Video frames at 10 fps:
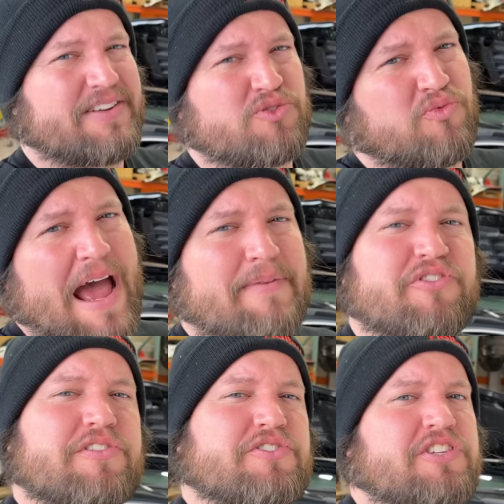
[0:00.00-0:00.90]
is a wrap
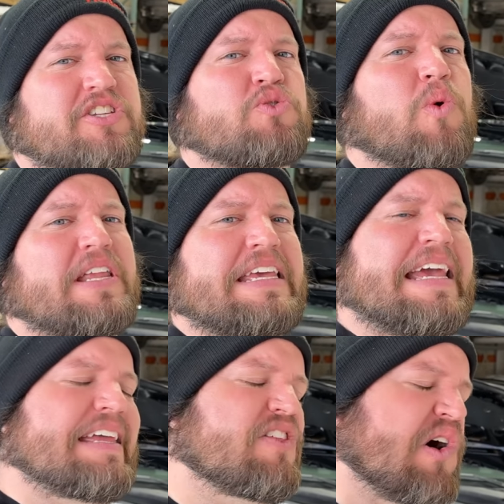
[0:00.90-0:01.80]
for the
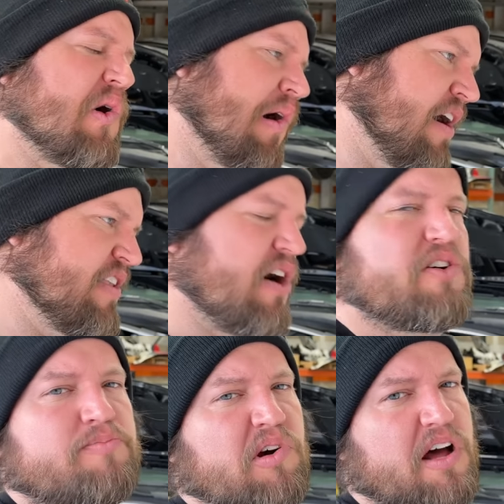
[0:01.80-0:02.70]
Z28, though.
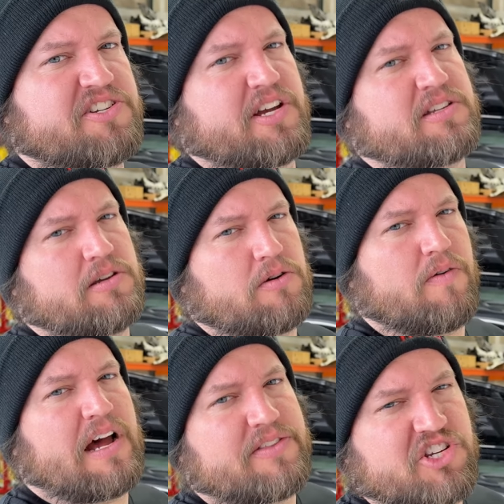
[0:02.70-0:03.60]
Another project here
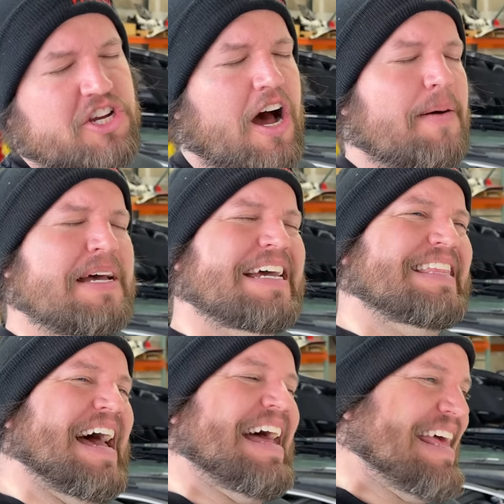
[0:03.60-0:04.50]
around the shop
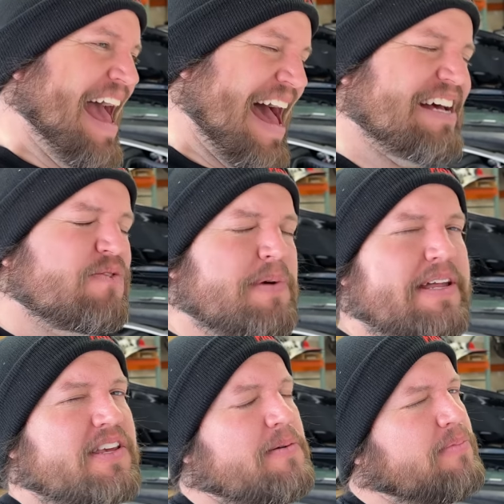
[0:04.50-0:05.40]
that has
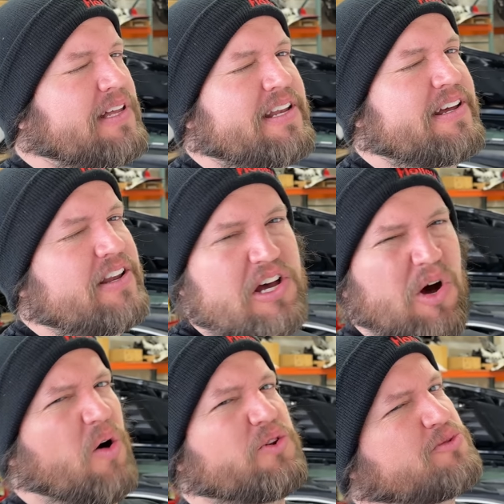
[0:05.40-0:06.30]
been completed.
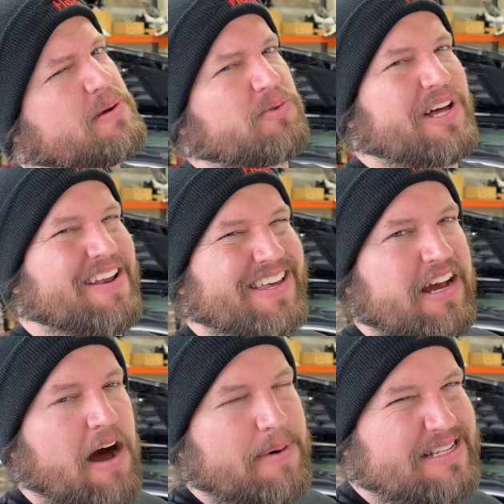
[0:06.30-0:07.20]
All those people down in the
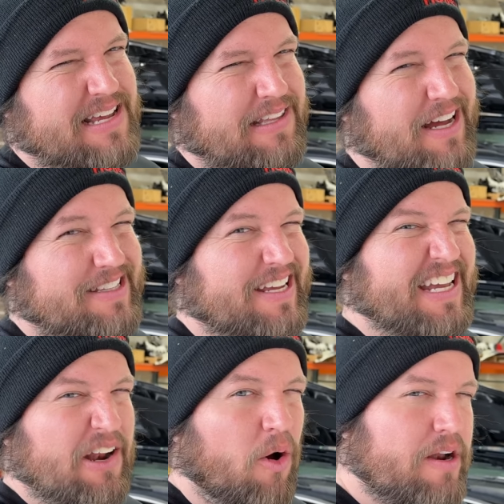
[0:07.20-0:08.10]
comments that like to
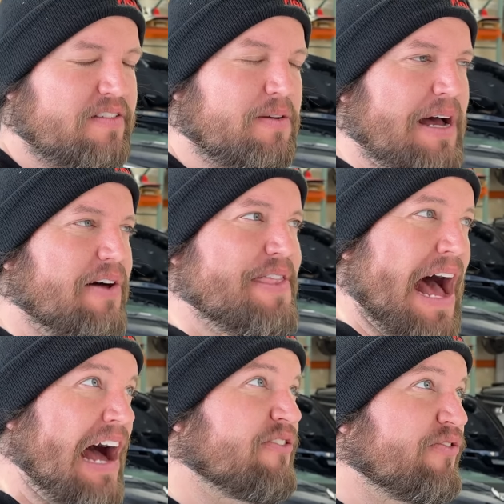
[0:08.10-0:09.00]
get on us about
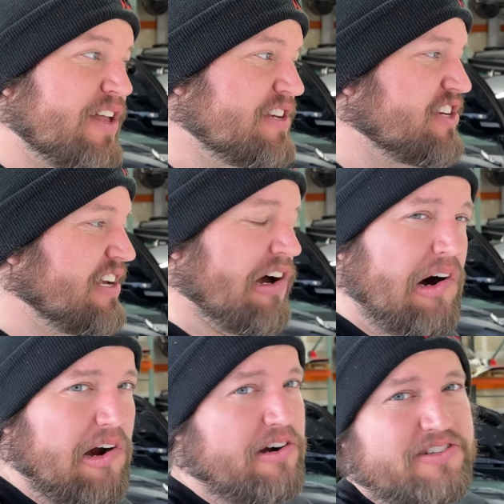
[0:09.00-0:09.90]
not finishing
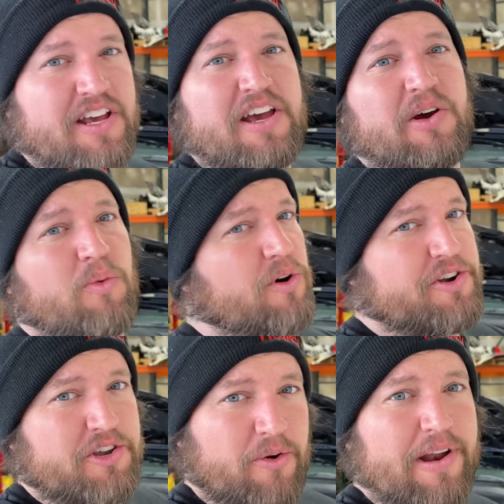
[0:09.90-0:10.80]
cars. We're
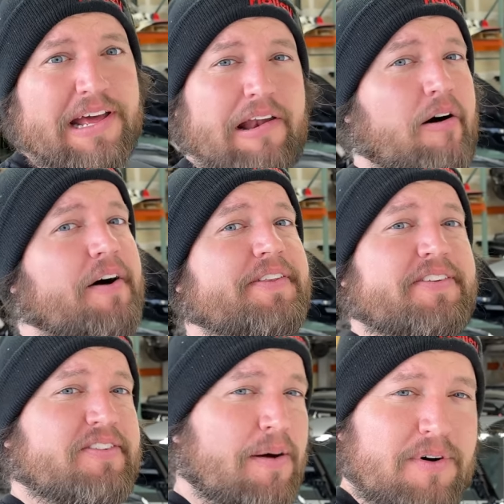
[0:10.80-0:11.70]
doing it on
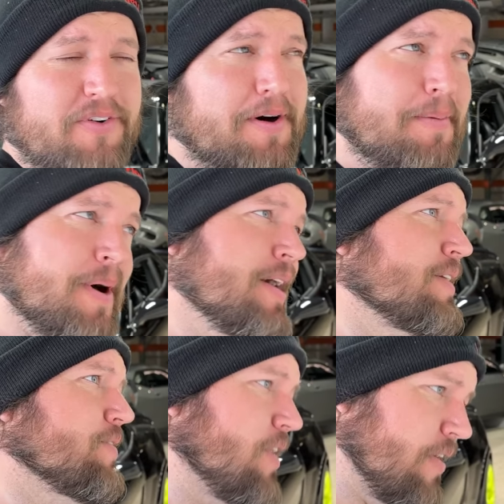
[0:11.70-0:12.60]
some of them.
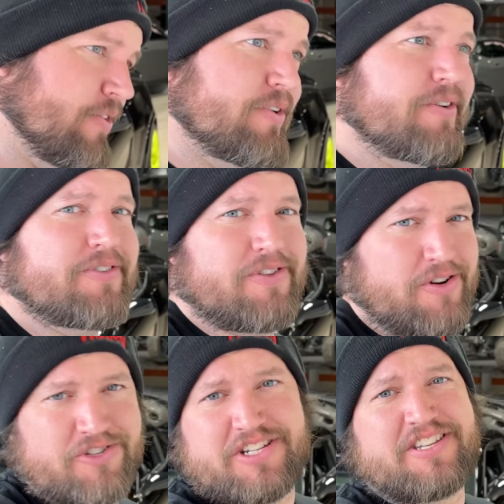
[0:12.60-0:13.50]
Others,
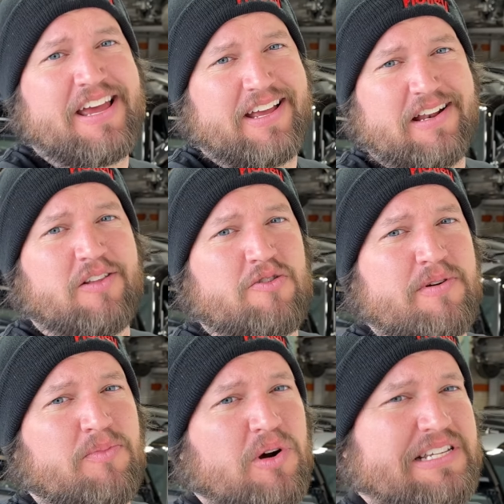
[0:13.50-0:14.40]
they're just taking a little
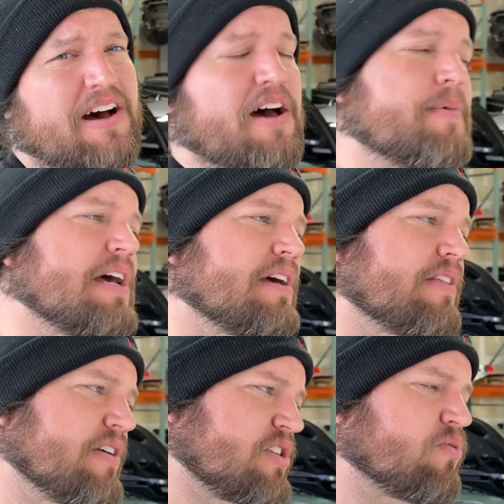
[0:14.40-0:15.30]
bit more time.
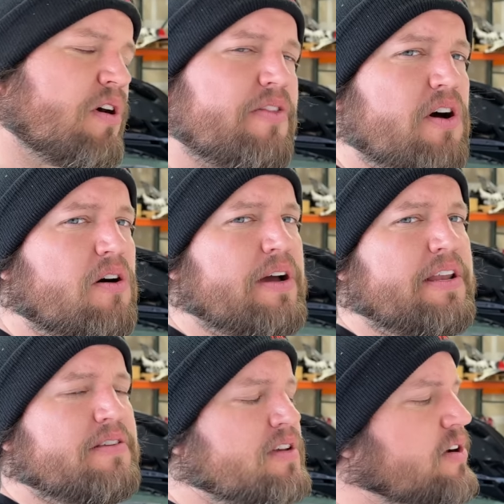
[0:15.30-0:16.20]
This one, though,
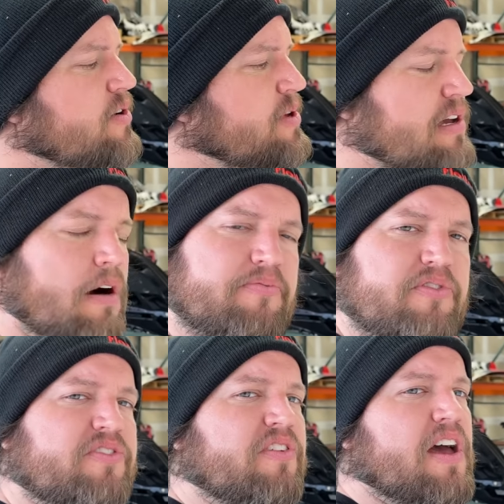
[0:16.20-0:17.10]
it is going to be up
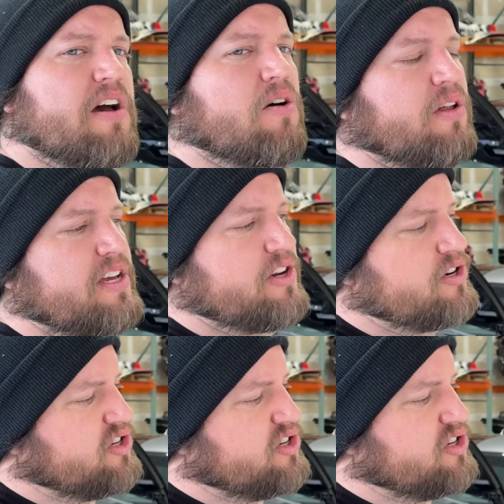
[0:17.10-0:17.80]
for sale here